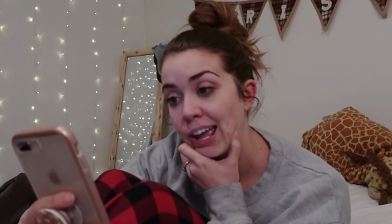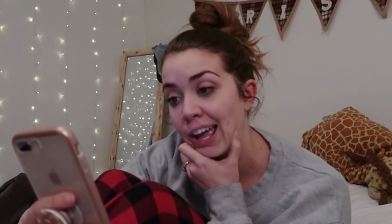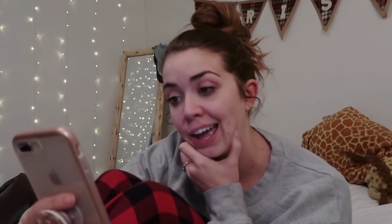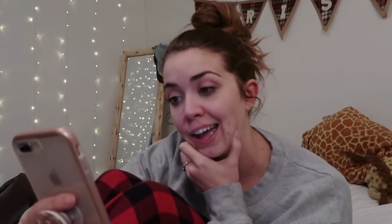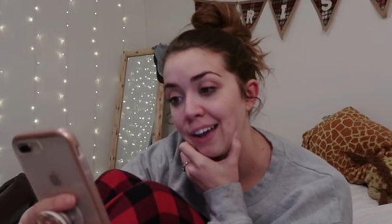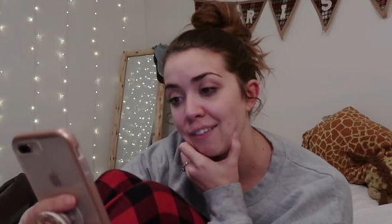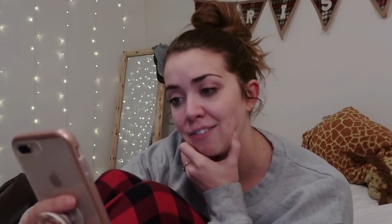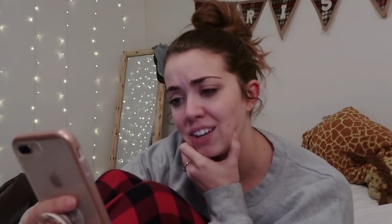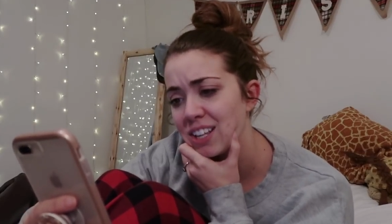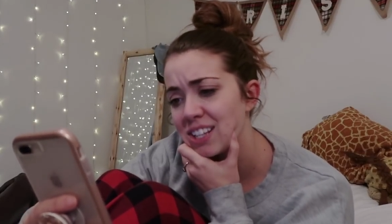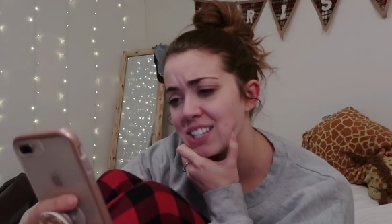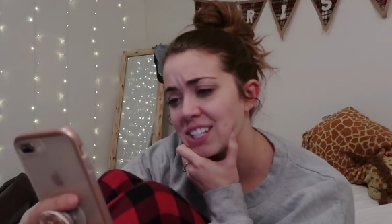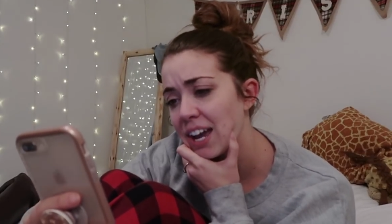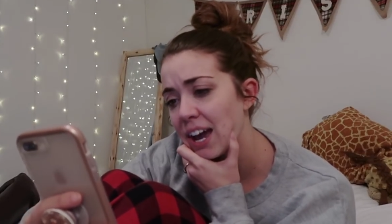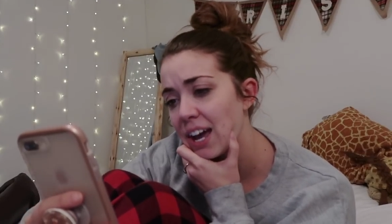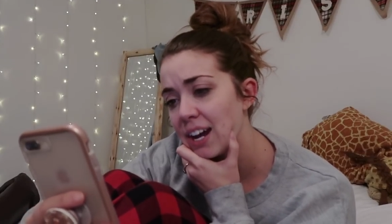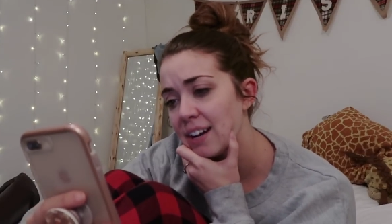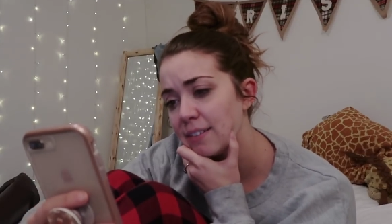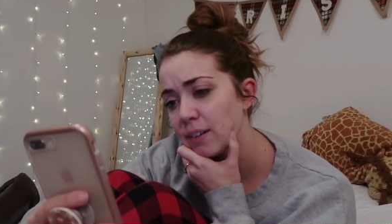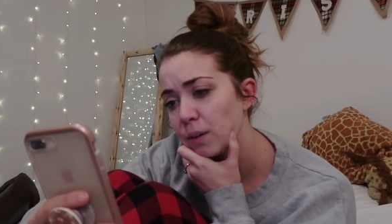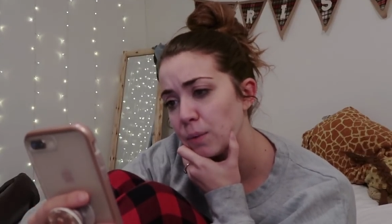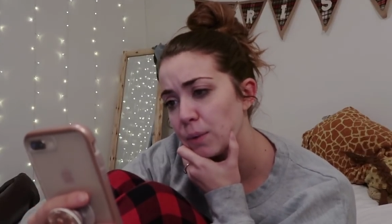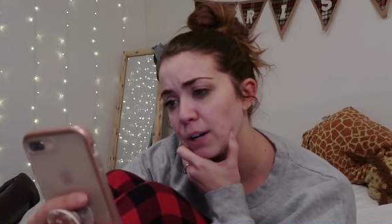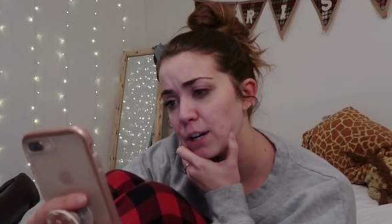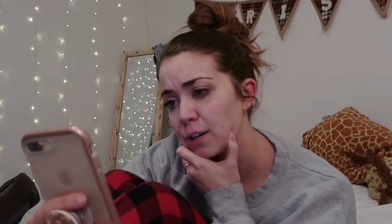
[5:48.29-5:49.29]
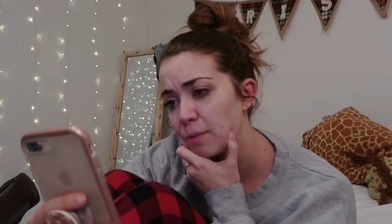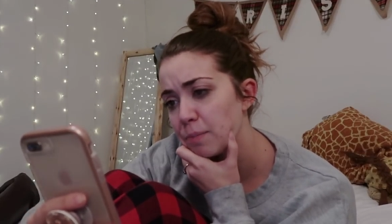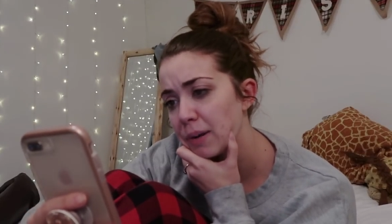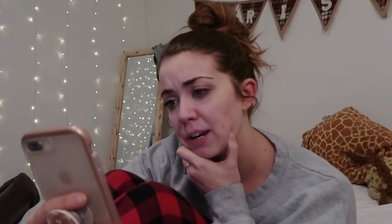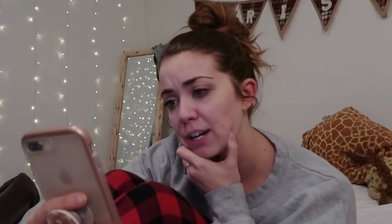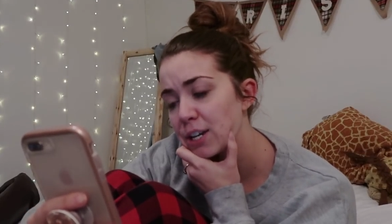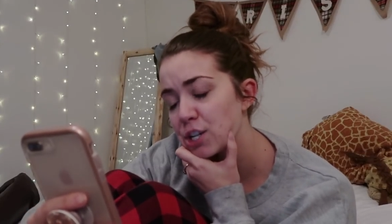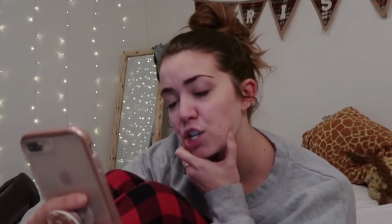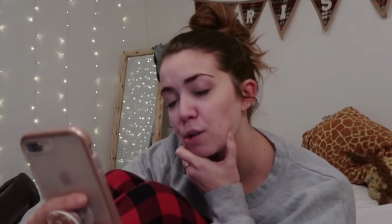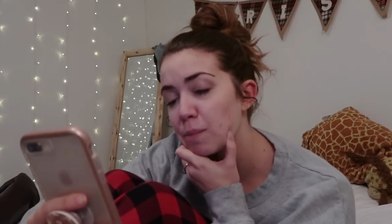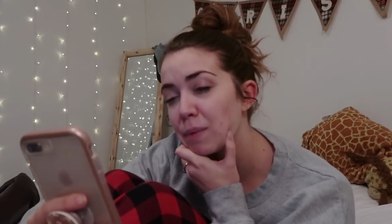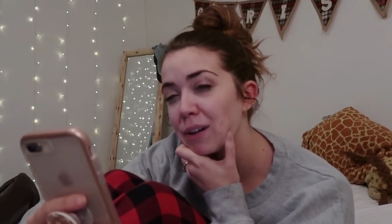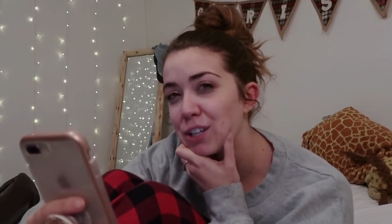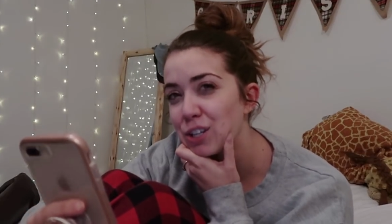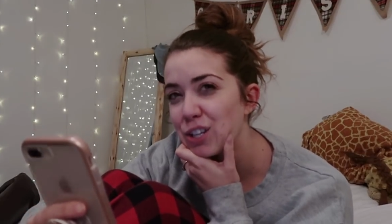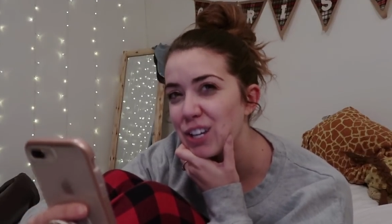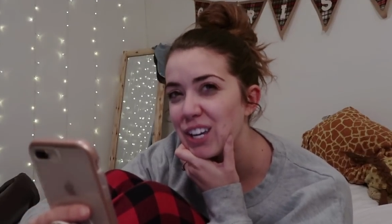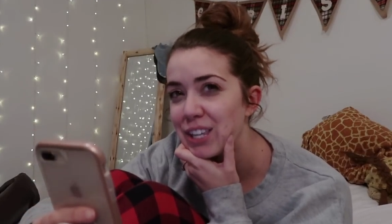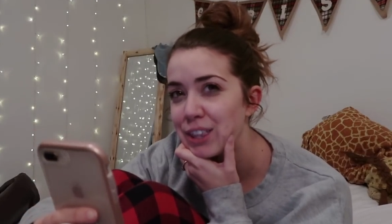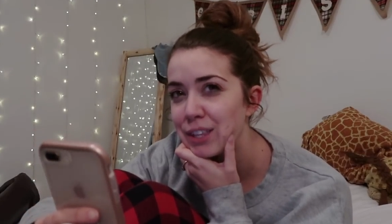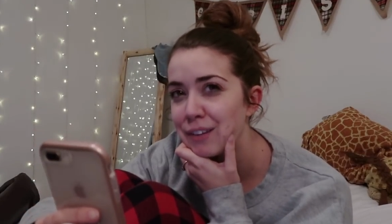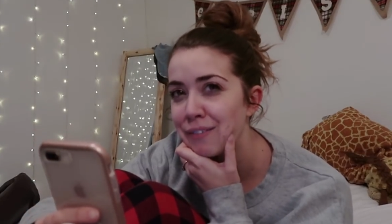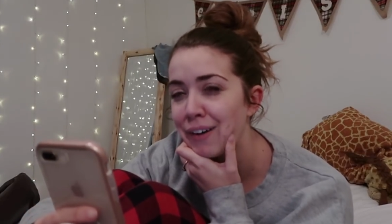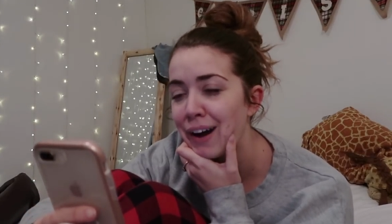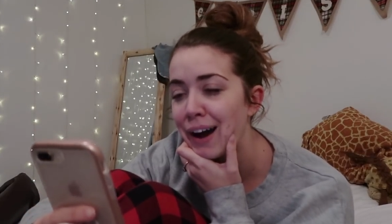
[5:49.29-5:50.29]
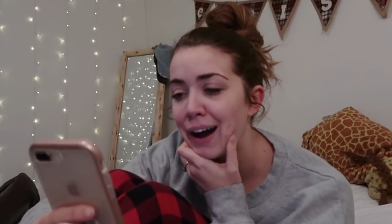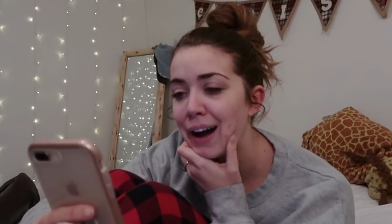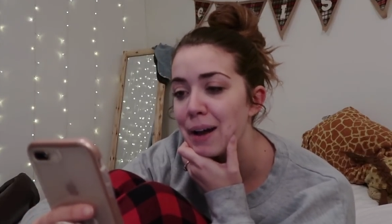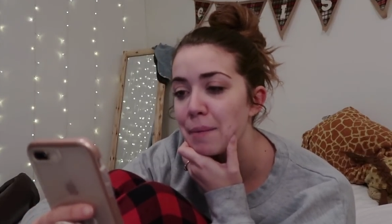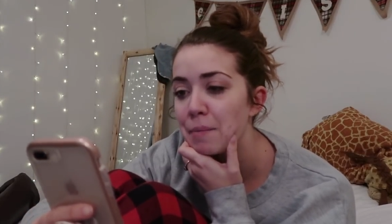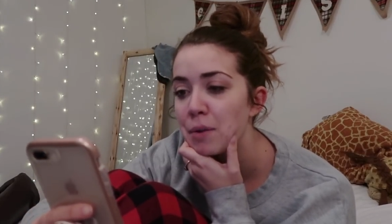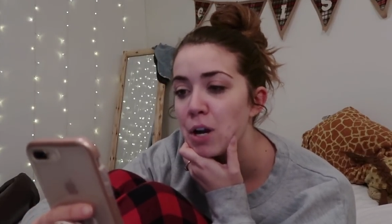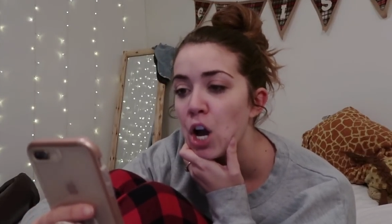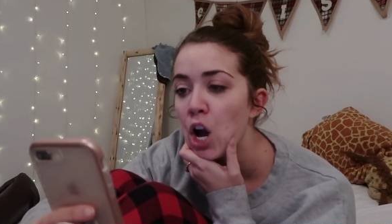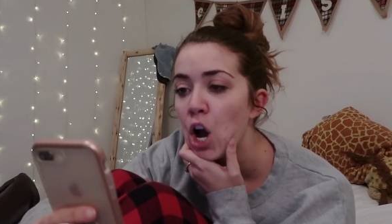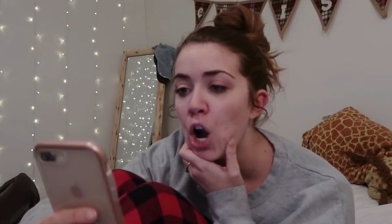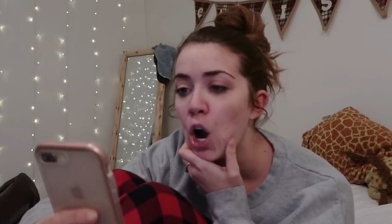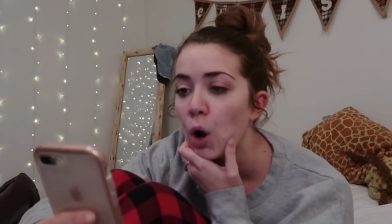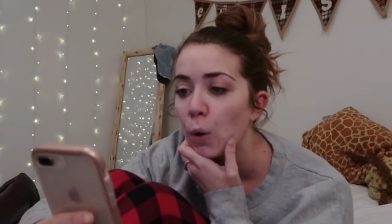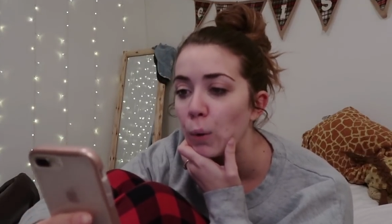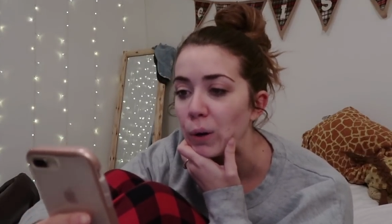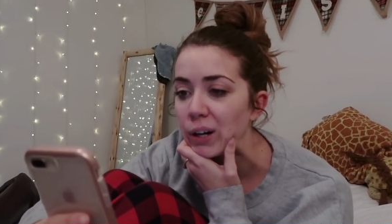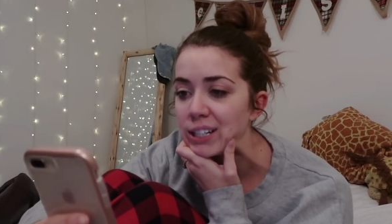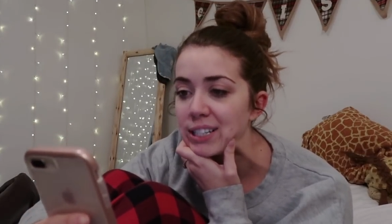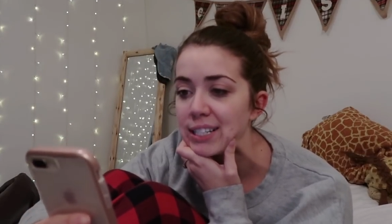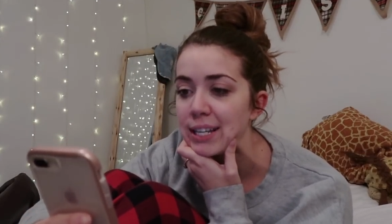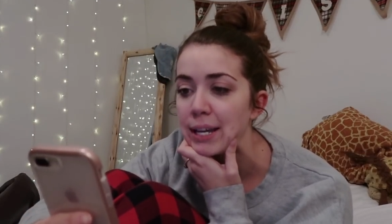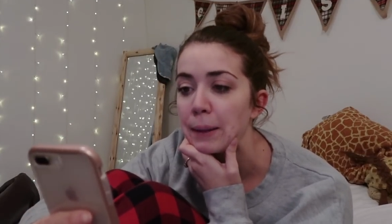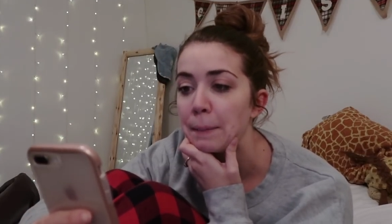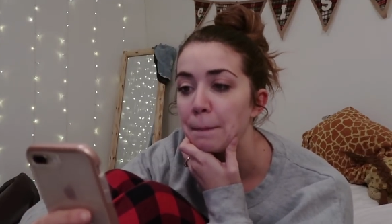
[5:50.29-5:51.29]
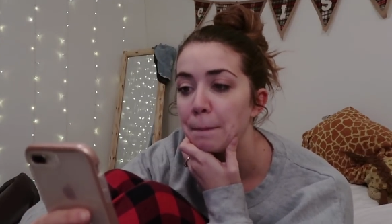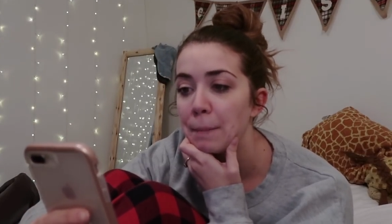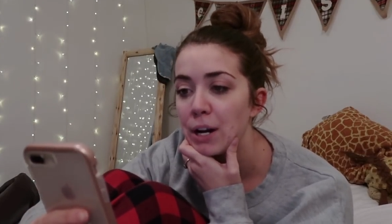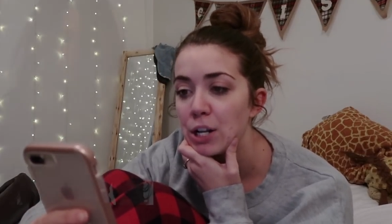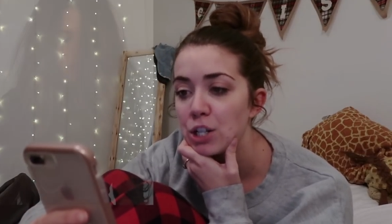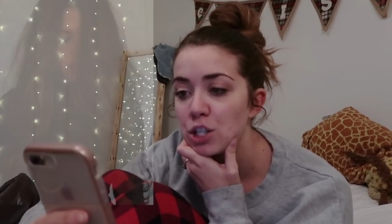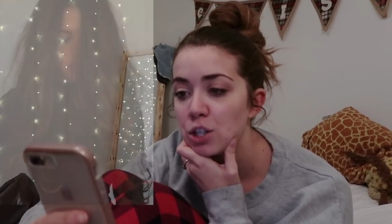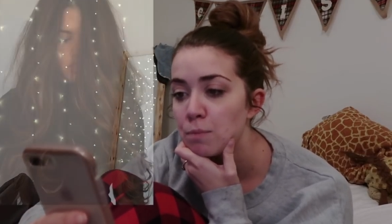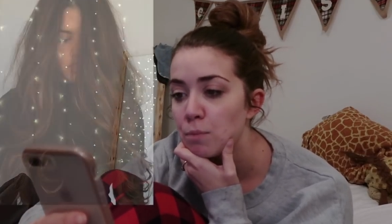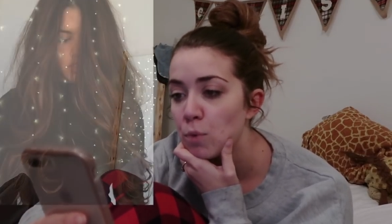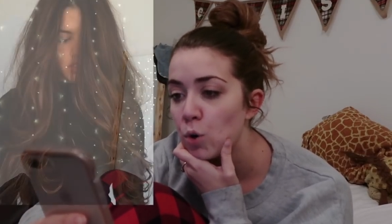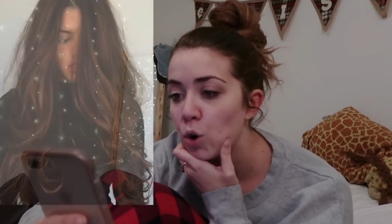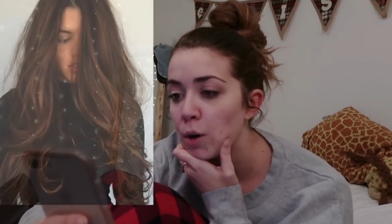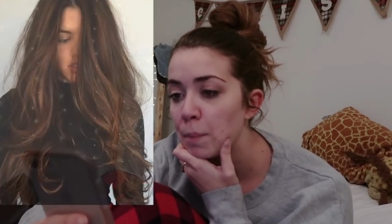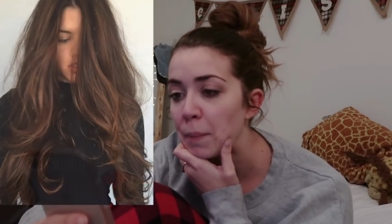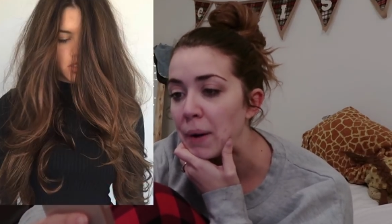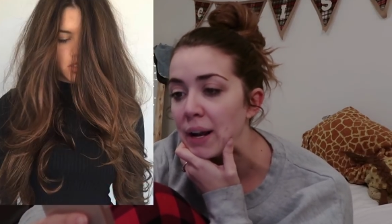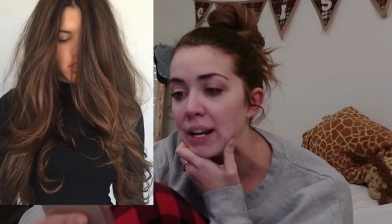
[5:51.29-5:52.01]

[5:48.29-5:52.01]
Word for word: have it's kind of a weird picture but you get the vibe where it's like much more